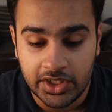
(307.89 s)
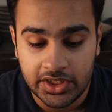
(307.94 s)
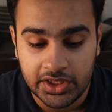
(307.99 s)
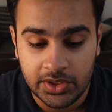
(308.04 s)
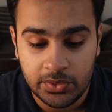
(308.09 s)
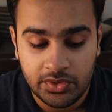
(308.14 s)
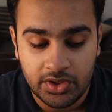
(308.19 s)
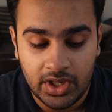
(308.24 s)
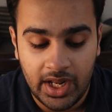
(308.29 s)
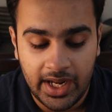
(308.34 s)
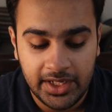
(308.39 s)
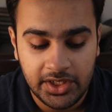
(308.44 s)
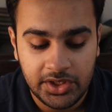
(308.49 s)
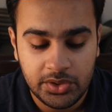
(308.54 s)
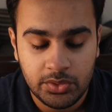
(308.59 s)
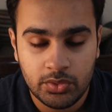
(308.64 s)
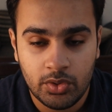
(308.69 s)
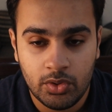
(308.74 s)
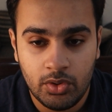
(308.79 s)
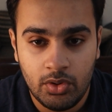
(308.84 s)
You try
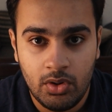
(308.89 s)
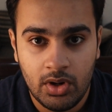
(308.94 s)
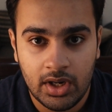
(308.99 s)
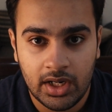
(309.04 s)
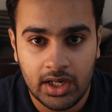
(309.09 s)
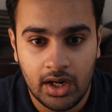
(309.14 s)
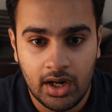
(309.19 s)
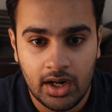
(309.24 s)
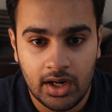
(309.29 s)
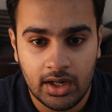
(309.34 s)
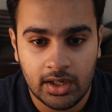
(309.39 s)
to go